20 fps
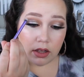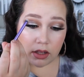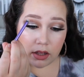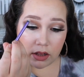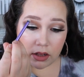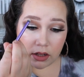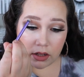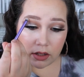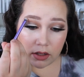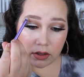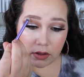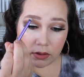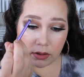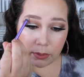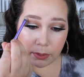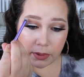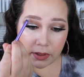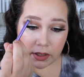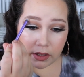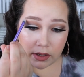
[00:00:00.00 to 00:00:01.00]
and go
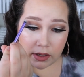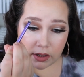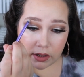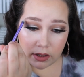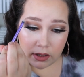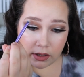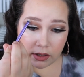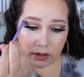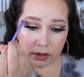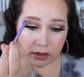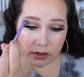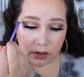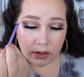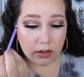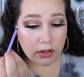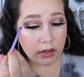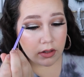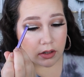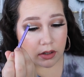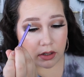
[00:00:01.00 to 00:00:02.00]
up here
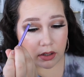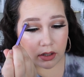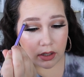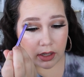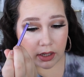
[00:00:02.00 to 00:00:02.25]
and